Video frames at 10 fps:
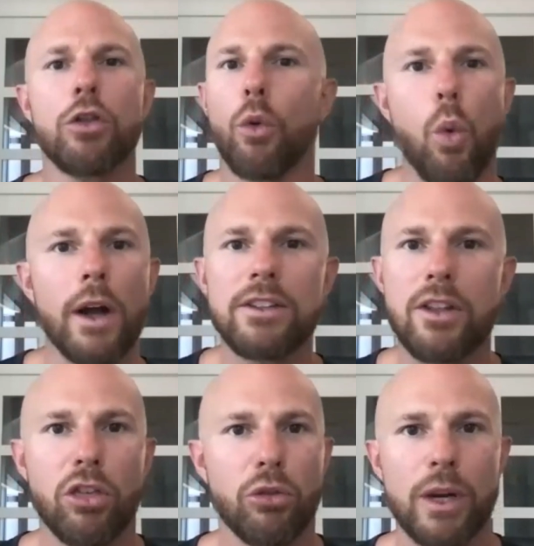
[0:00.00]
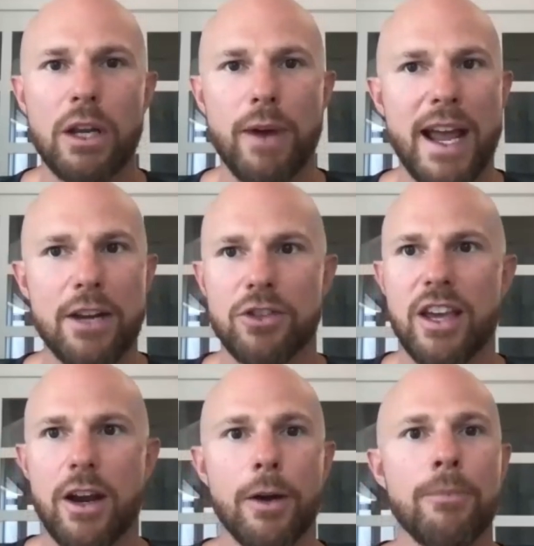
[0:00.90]
The one to three range
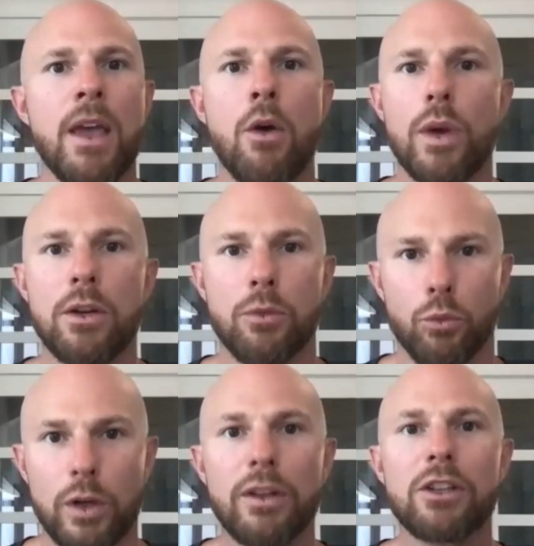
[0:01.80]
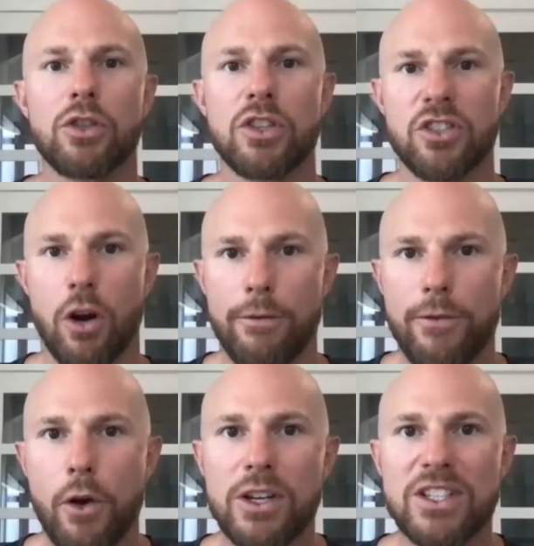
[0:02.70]
there, we really just start
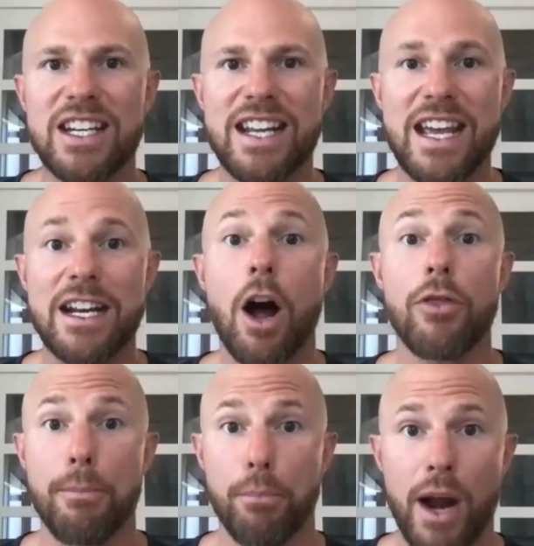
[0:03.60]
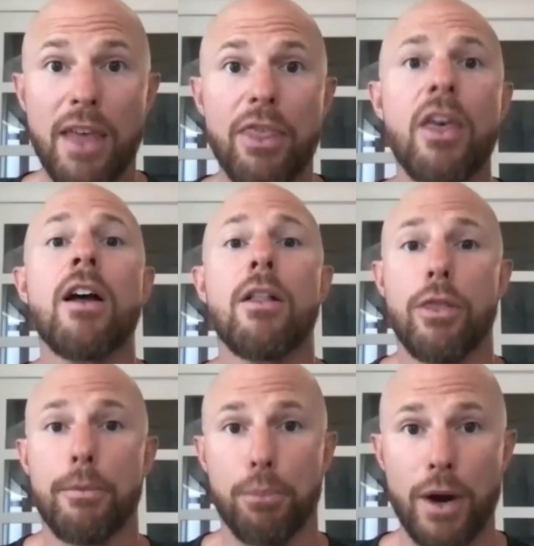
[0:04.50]
focusing in on the breath
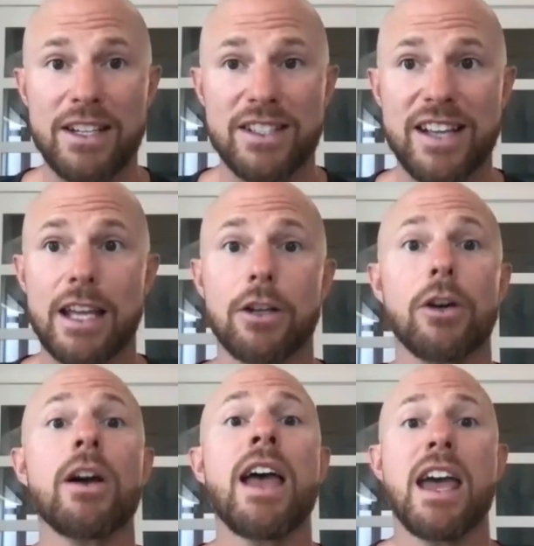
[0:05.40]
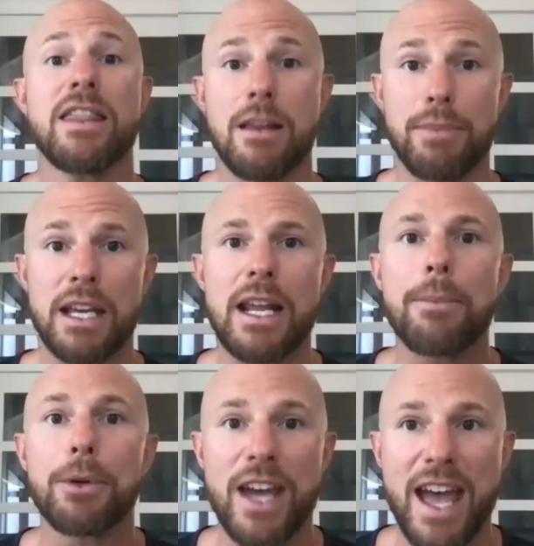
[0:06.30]
the brace cycle and then being
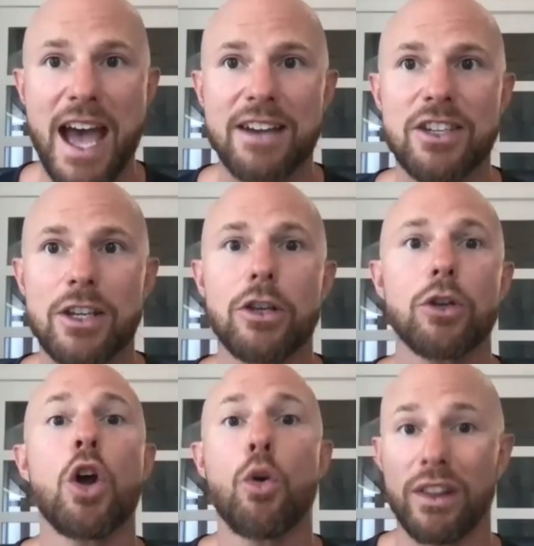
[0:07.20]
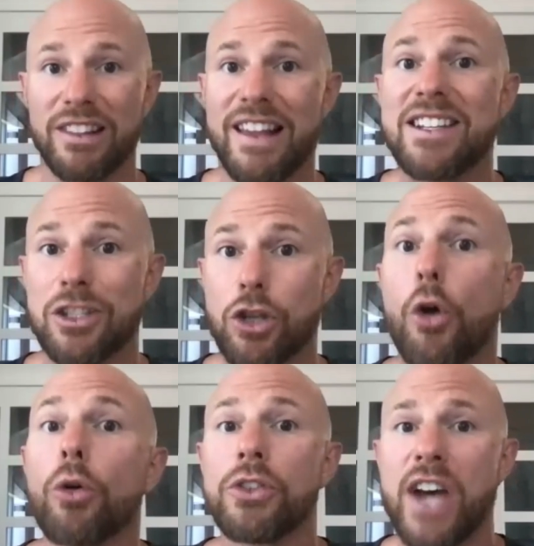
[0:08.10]
able to execute with less
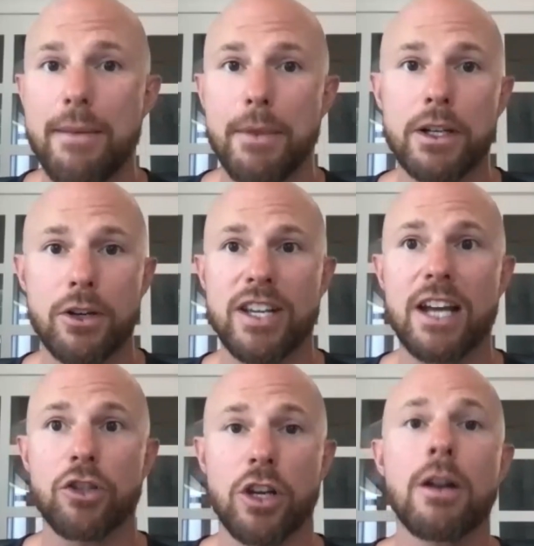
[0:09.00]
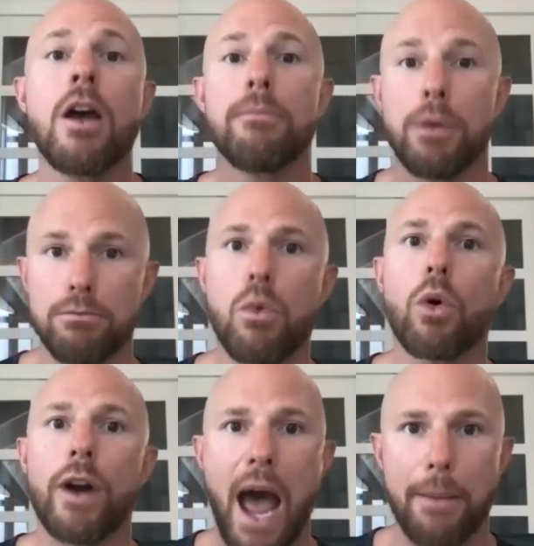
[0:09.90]
total time under tension, but
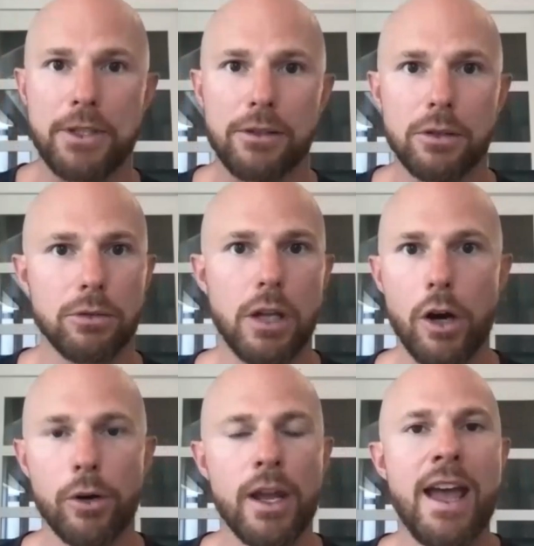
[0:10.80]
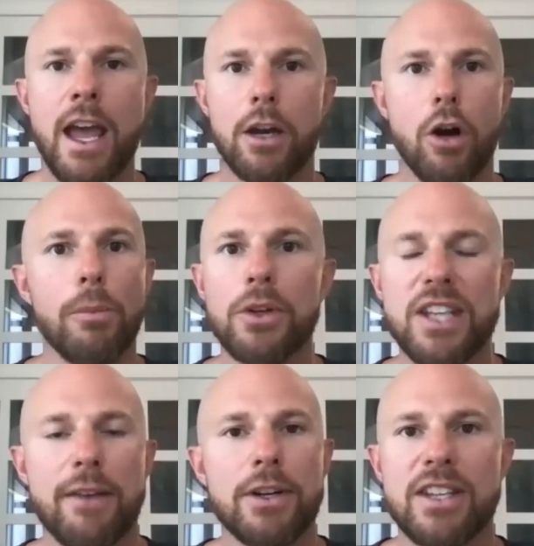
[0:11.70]
more absolute load. And
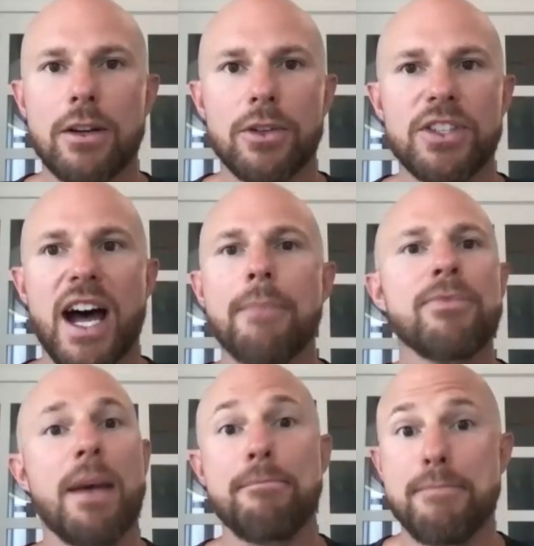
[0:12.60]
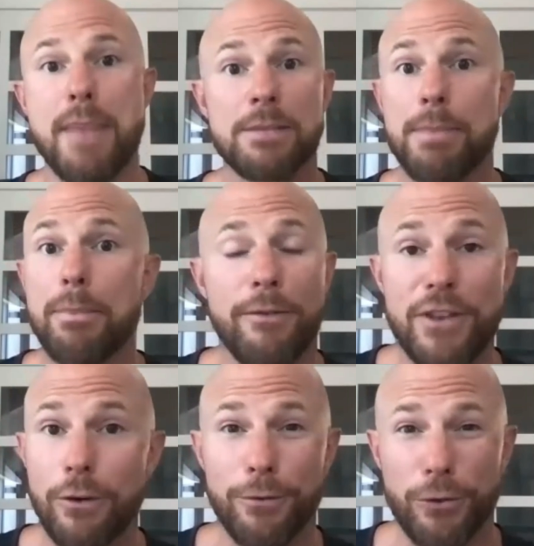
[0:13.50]
almost every single time that makes people
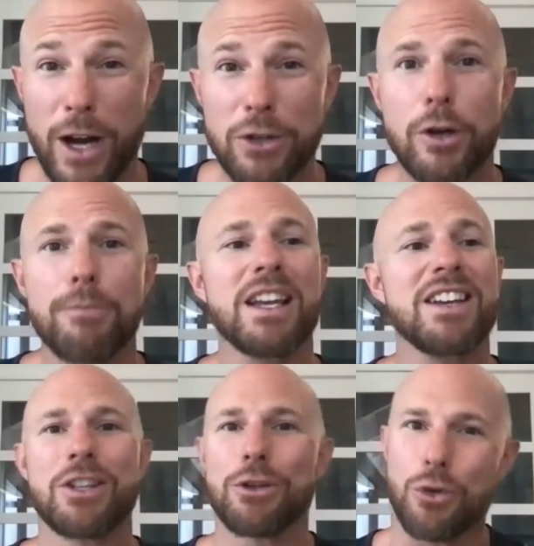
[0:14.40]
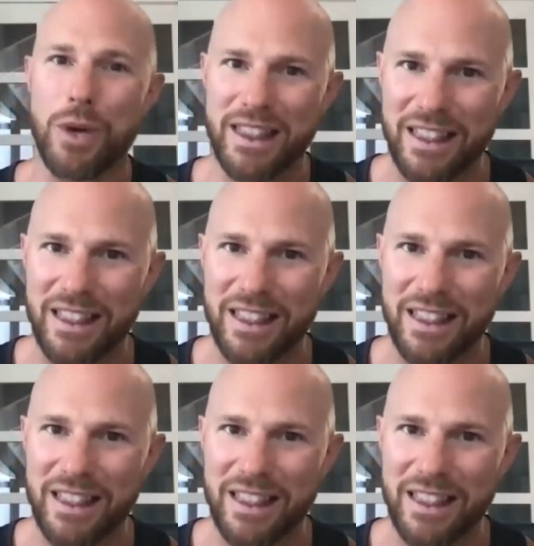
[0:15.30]
feel fresher because they're doing